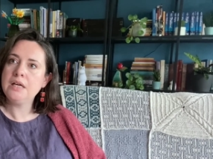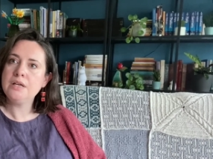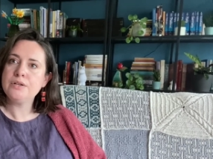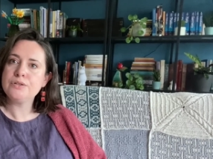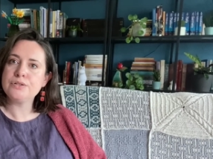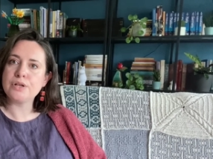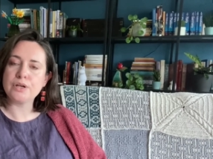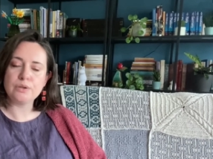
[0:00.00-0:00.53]

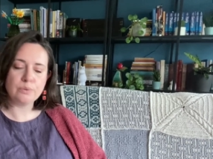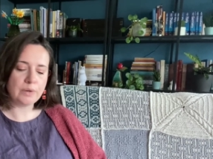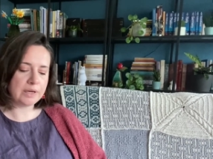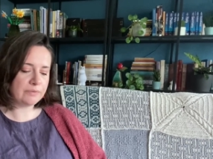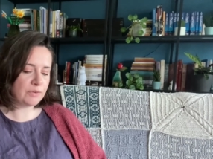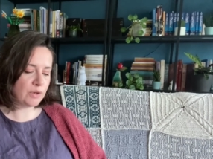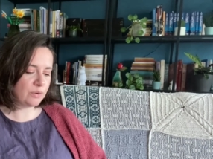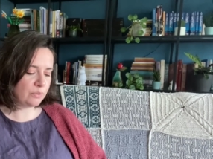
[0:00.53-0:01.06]
so I've
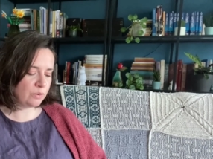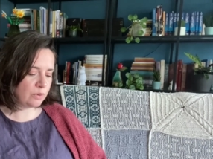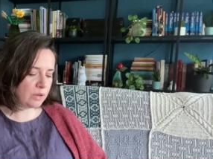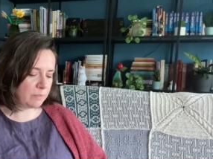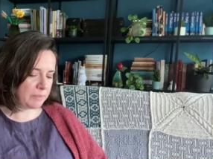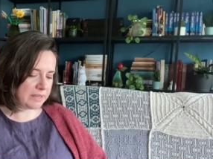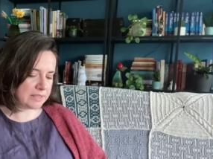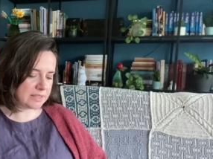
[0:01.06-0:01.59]
got a
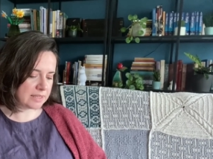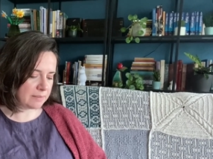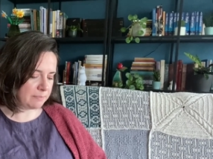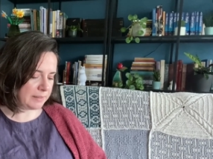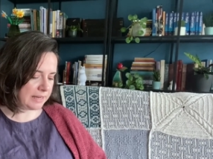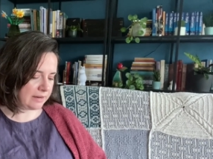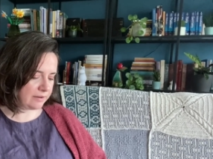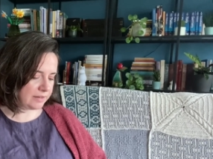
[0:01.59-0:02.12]
bit to
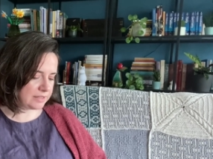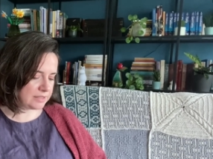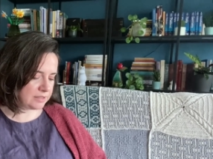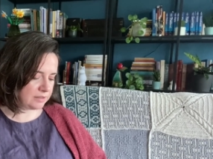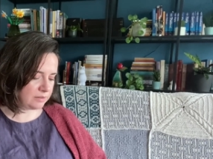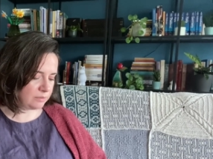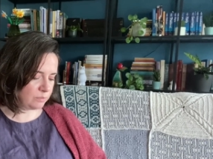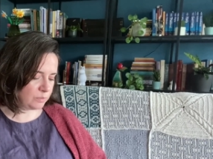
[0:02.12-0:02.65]
compare it
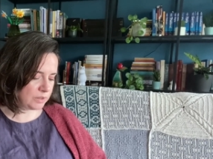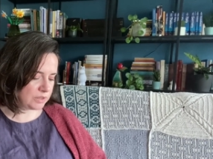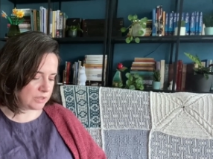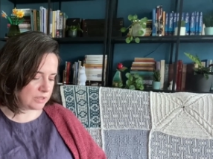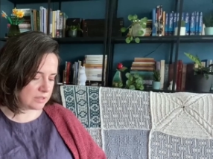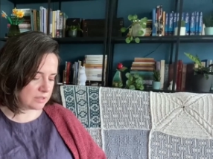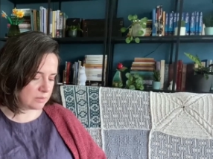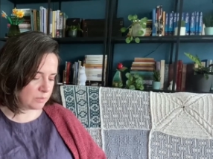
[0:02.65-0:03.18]
to, which
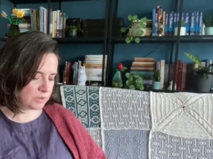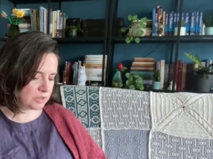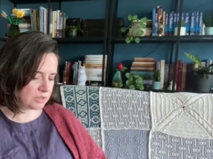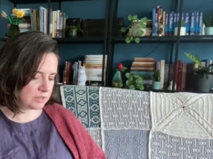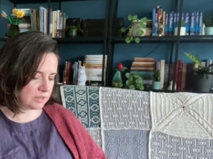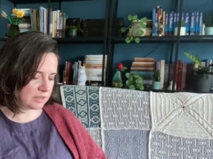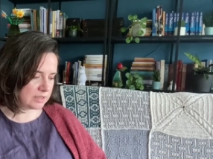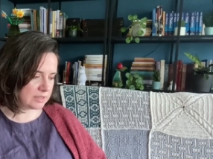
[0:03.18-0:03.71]
is
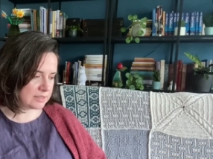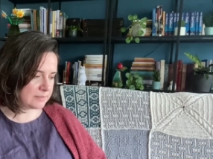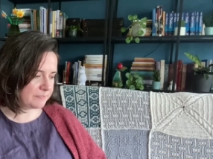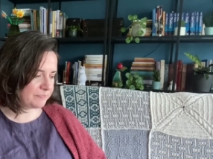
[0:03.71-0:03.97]
nice.